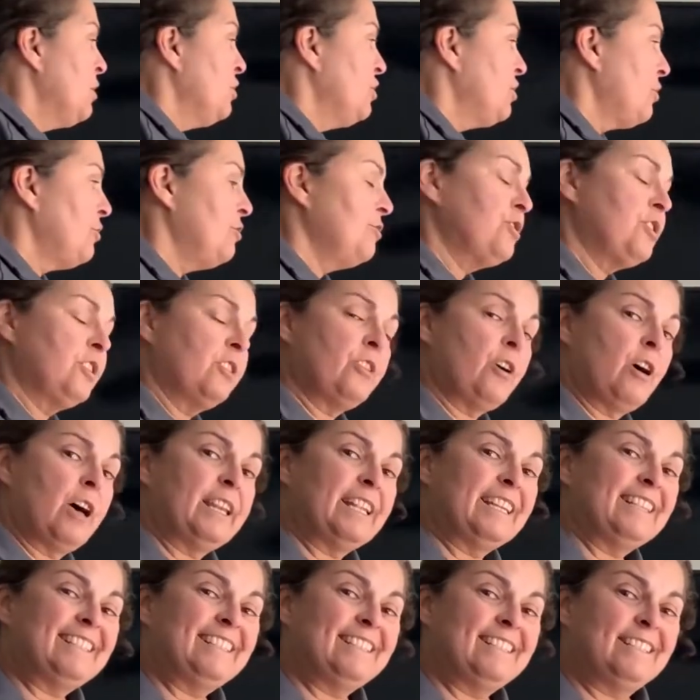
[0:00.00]
So there's a
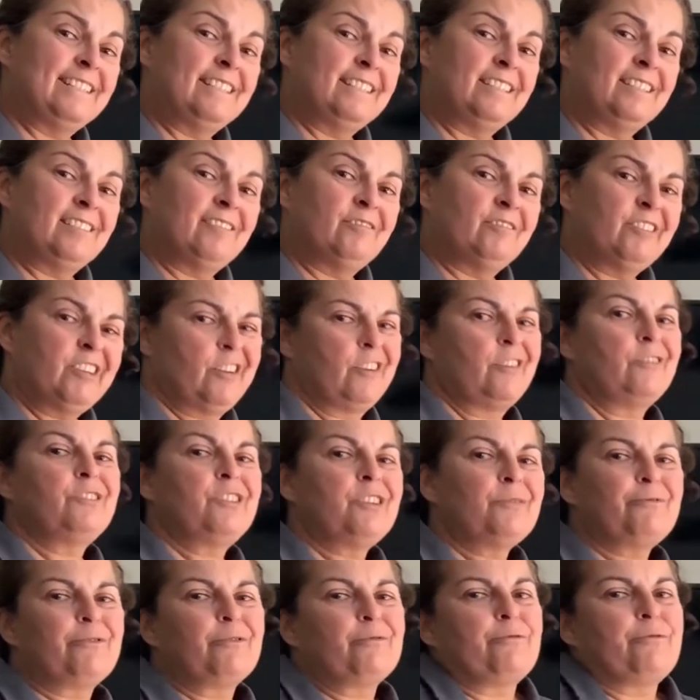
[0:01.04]
lot of, you know,
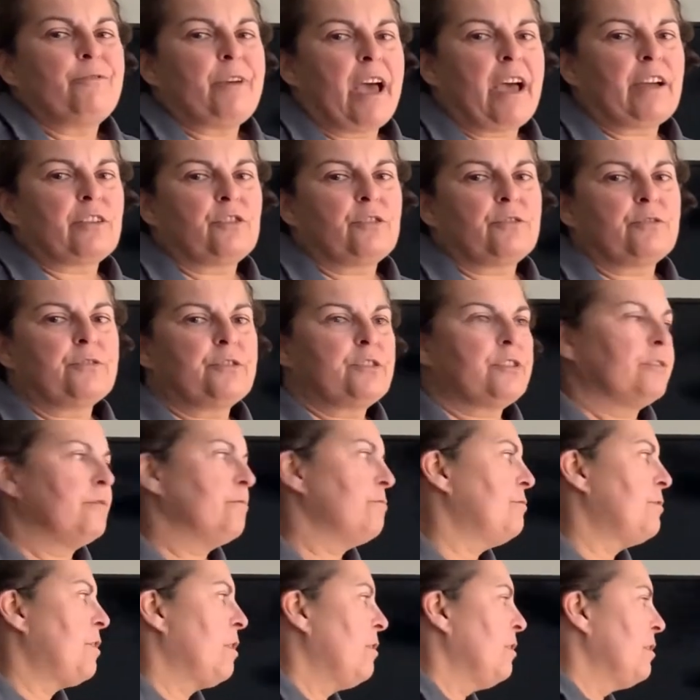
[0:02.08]
different factors
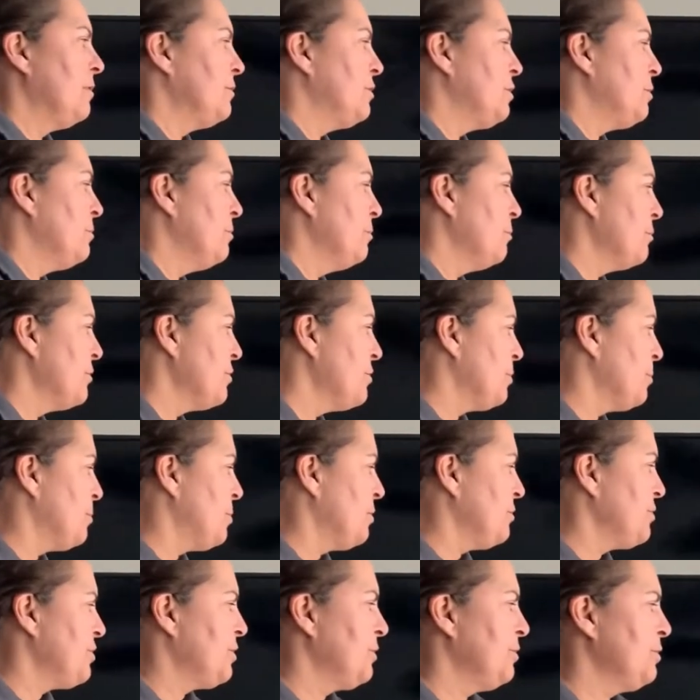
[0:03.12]
involved with the
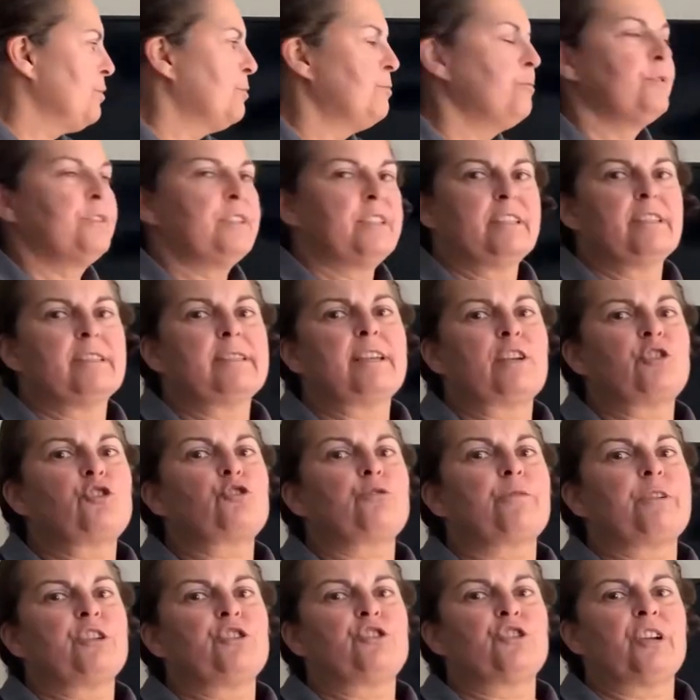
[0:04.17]
person who is in
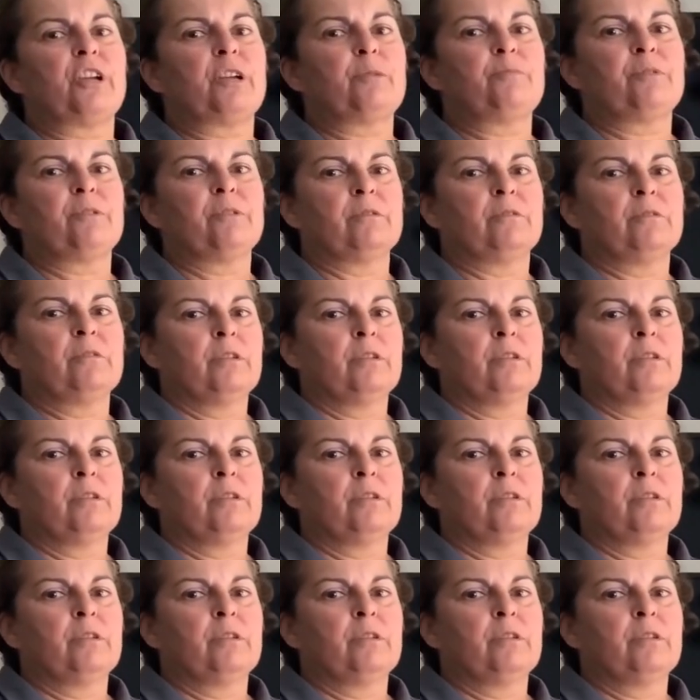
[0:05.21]
such great shape,